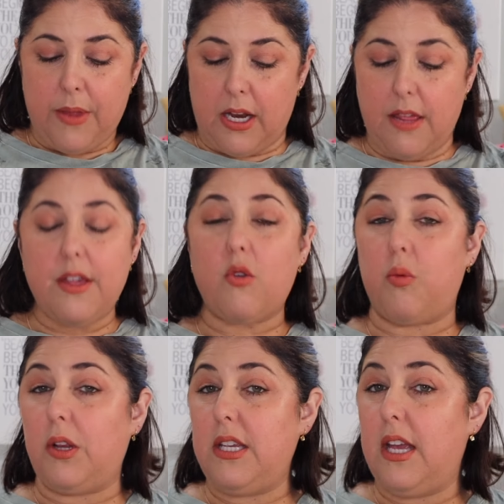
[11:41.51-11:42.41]
and I think
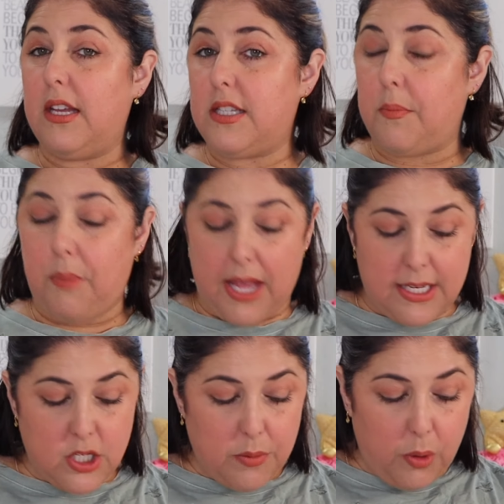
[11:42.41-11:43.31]
really
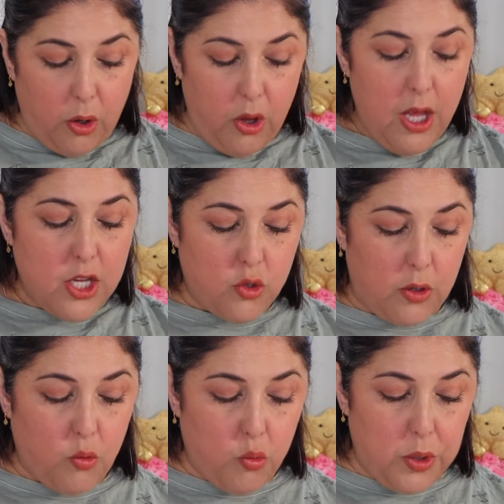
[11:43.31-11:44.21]
dependable so I
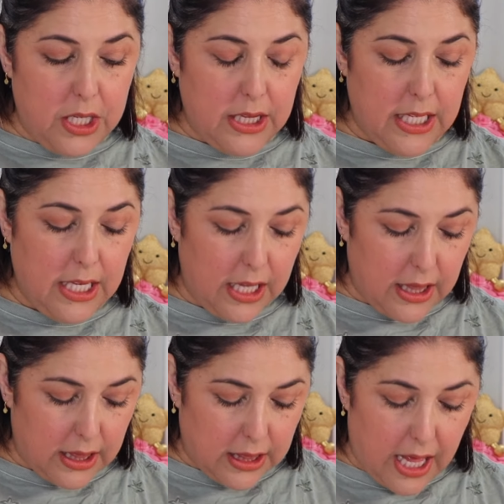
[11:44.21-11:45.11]
really
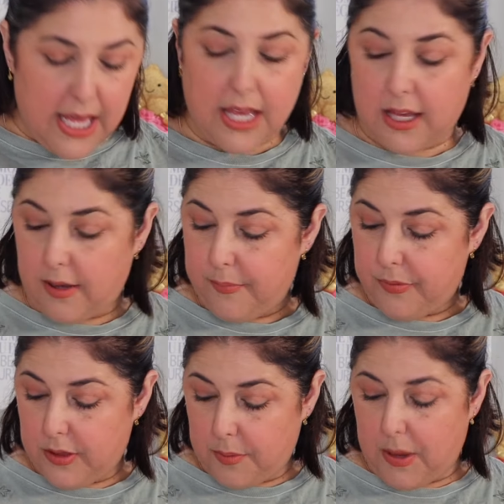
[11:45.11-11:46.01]
like
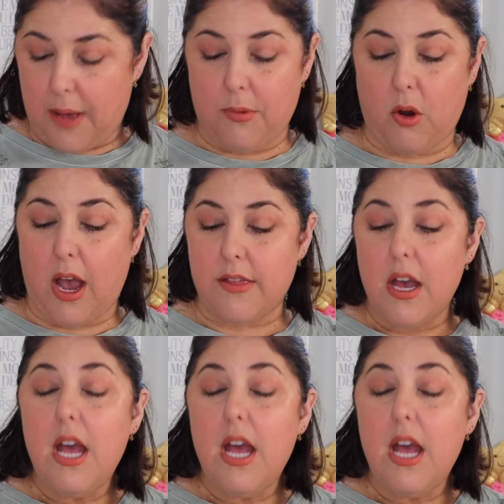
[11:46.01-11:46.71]
the Pat McGrath.